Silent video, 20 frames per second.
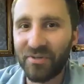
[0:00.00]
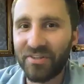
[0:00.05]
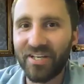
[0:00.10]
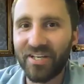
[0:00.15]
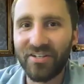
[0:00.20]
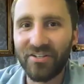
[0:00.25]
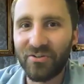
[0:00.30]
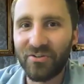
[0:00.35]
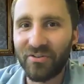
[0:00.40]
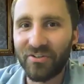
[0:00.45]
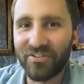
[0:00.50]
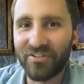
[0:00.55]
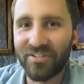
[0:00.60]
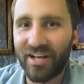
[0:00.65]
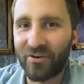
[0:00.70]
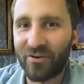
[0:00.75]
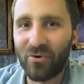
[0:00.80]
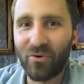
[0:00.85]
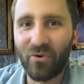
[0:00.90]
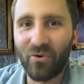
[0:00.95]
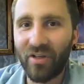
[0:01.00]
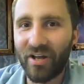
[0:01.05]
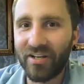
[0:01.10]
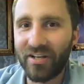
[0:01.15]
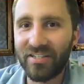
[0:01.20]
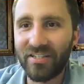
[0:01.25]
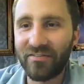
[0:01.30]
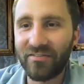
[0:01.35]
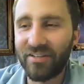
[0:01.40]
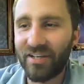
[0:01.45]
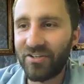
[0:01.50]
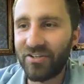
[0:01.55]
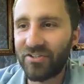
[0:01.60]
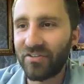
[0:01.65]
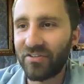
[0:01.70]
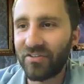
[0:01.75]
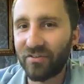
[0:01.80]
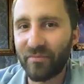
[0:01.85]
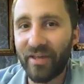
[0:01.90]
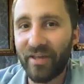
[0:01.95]
what they do. There's not a whole lot of
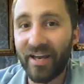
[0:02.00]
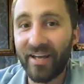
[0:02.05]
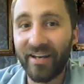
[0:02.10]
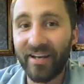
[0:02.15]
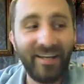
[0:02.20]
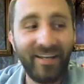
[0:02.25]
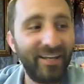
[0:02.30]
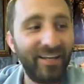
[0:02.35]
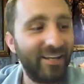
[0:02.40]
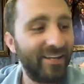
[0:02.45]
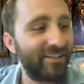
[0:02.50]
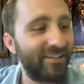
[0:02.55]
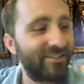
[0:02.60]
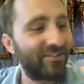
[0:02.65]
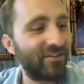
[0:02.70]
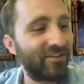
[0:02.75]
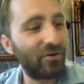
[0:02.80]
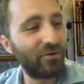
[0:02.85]
deviation from that. So